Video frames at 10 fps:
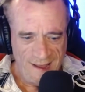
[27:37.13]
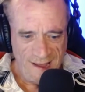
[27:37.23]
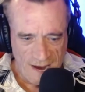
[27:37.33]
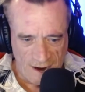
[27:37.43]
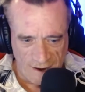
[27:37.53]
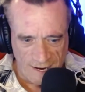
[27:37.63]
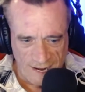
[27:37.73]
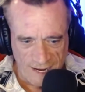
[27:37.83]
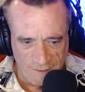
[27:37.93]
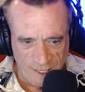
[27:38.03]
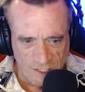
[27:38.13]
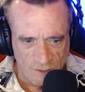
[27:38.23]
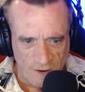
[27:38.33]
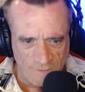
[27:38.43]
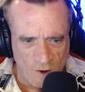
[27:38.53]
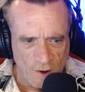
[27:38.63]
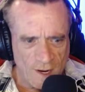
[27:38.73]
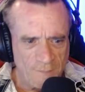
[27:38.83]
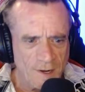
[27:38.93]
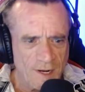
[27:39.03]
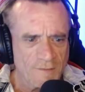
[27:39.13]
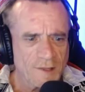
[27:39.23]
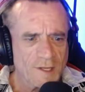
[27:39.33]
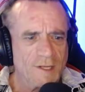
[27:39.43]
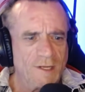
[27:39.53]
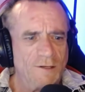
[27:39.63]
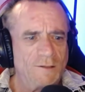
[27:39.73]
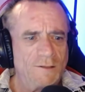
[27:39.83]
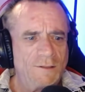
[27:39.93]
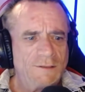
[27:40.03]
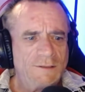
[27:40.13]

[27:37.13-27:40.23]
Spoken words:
All right, I got to make sure I've caught up on everything here.